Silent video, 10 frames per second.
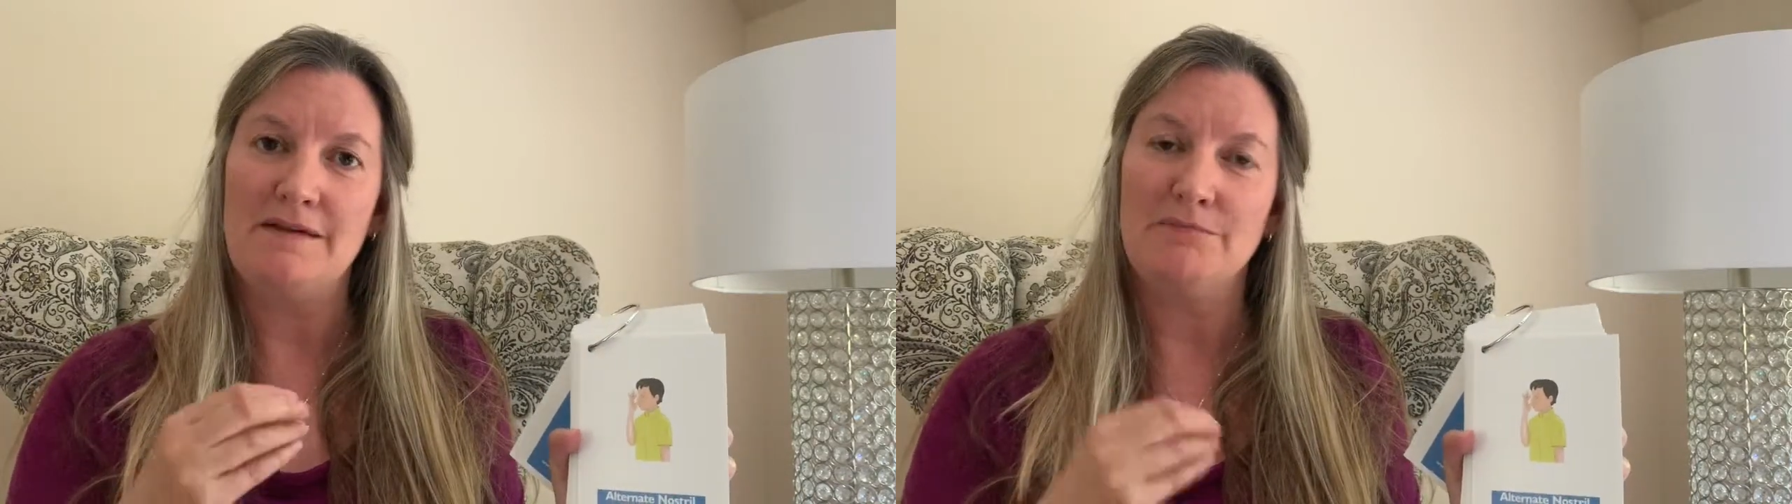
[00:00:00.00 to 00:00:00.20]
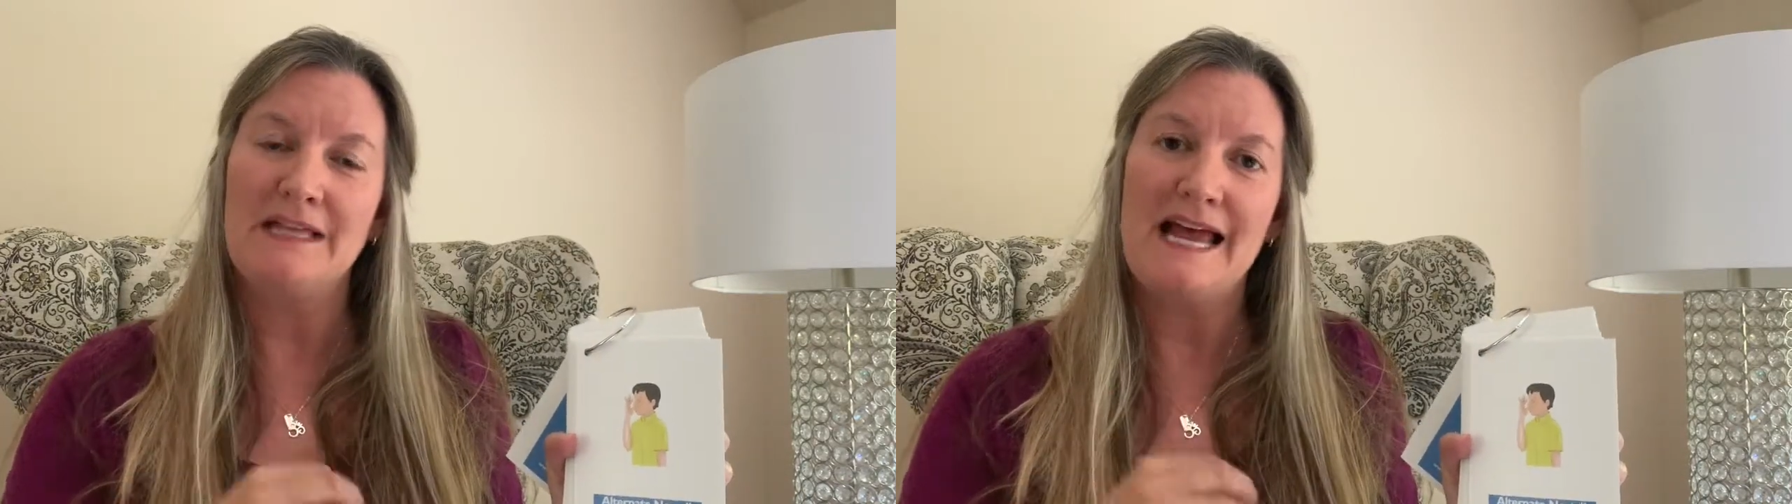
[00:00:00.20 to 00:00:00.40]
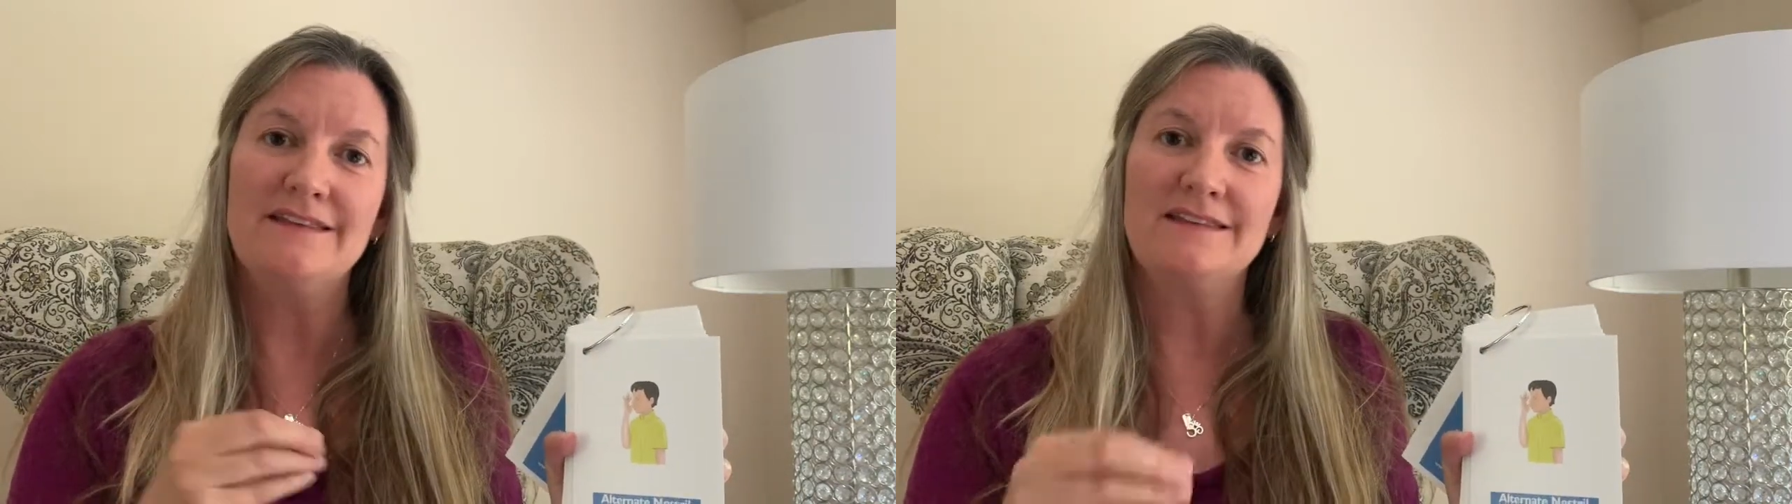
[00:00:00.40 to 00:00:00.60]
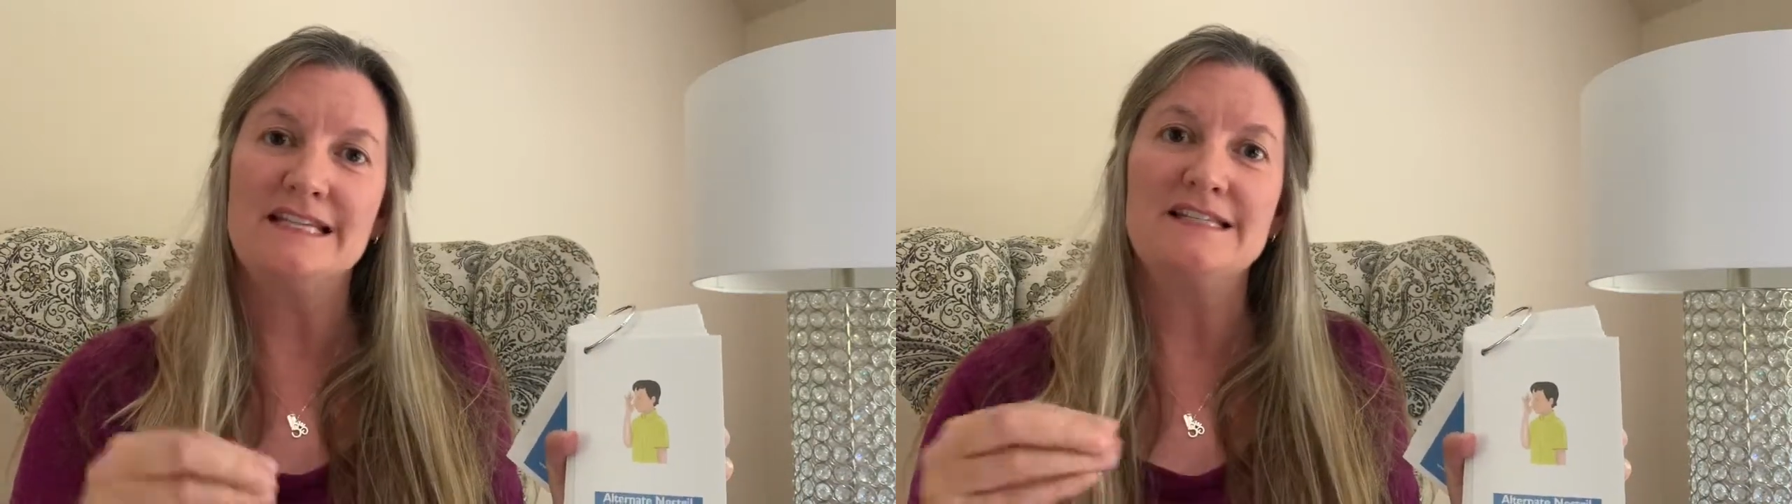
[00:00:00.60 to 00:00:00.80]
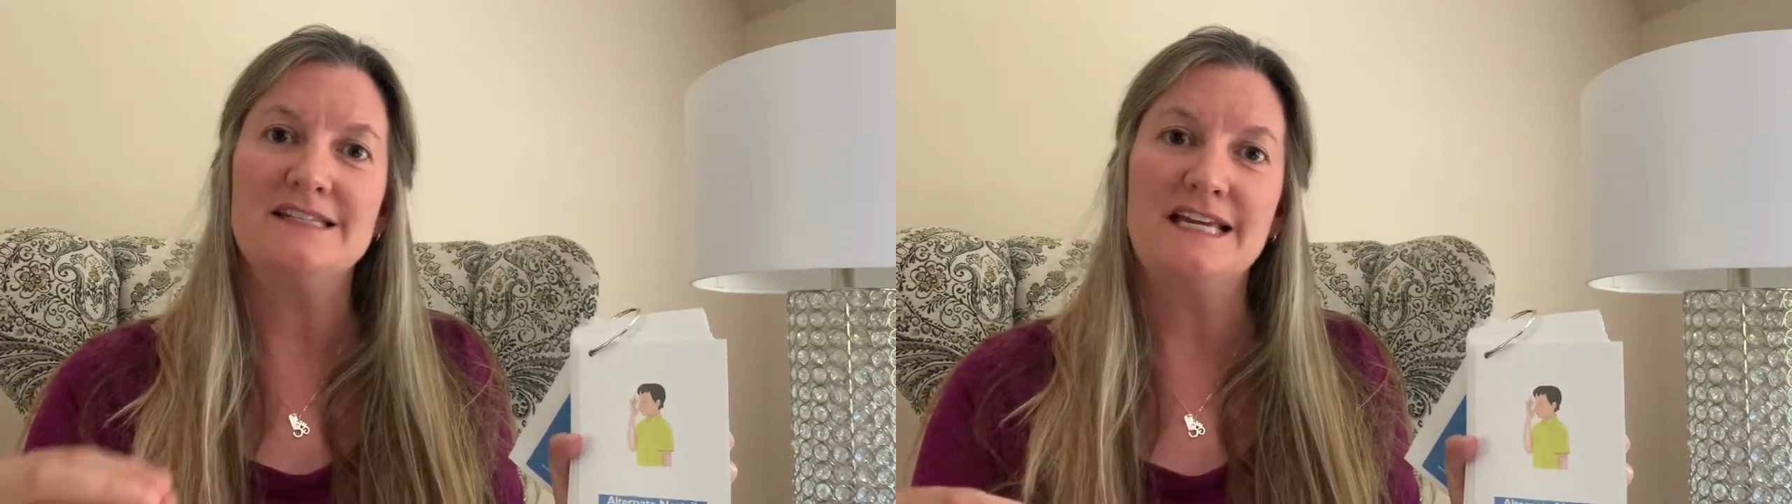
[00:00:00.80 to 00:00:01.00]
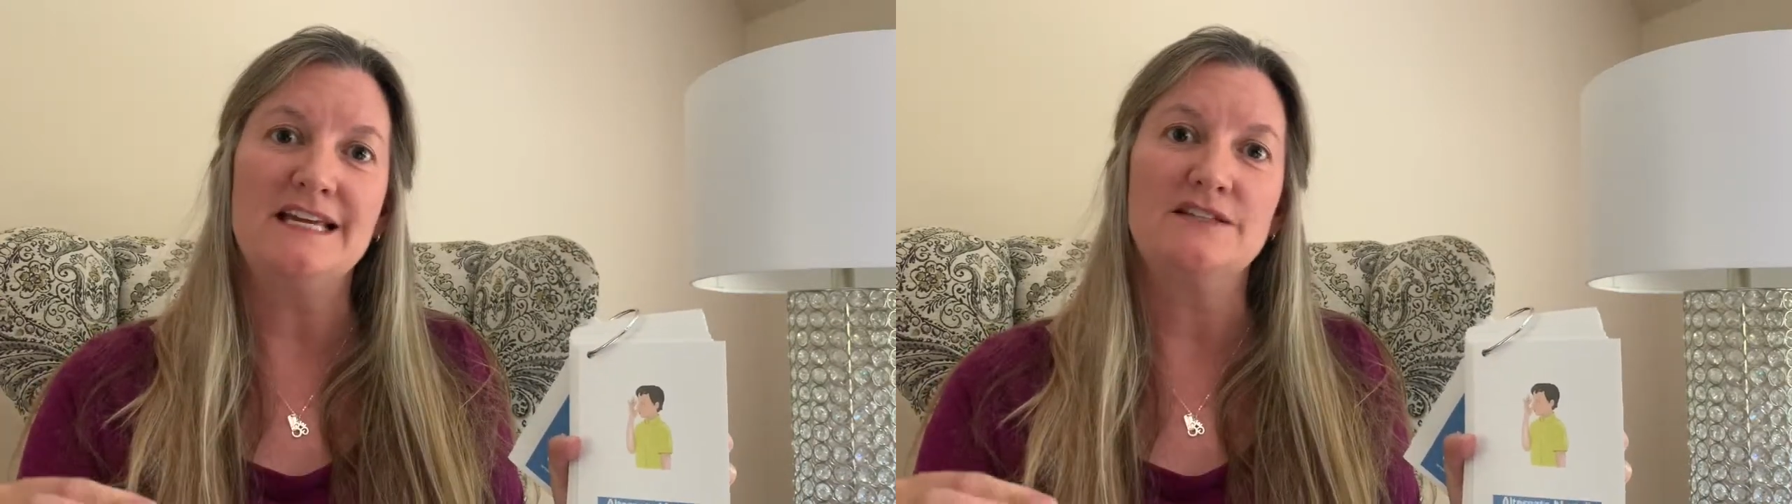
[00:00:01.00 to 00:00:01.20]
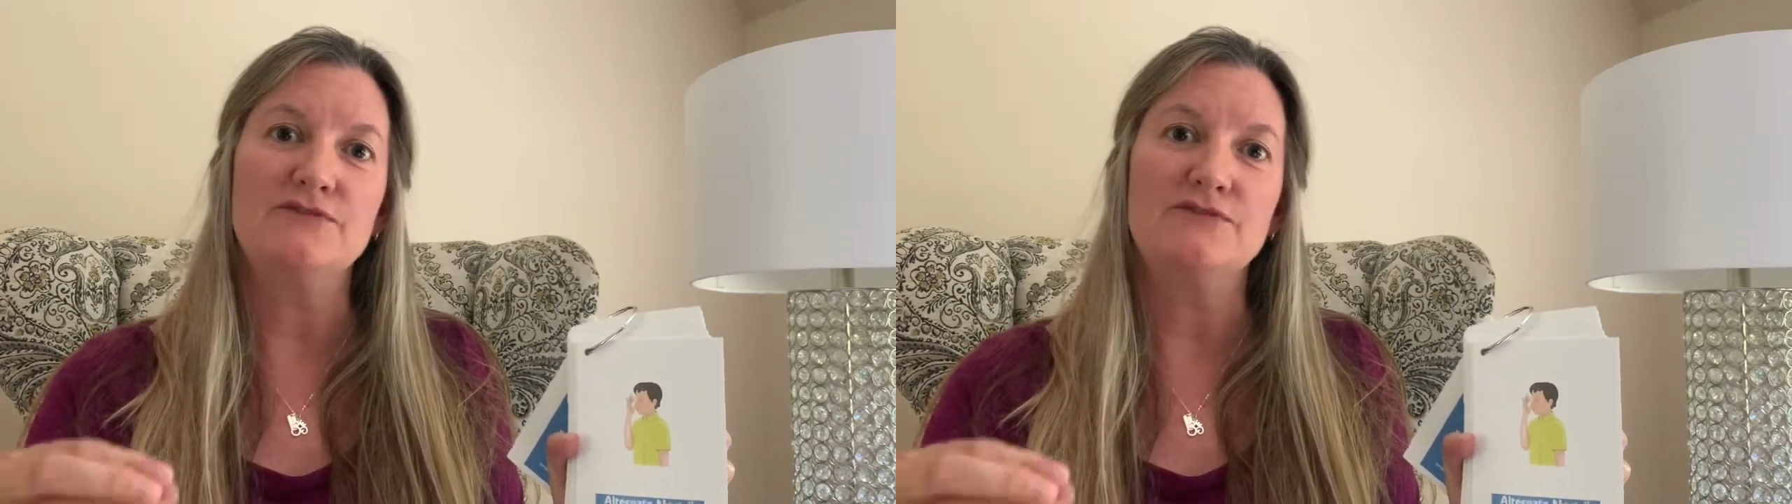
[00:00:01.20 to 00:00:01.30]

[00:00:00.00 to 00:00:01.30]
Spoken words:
plant these seeds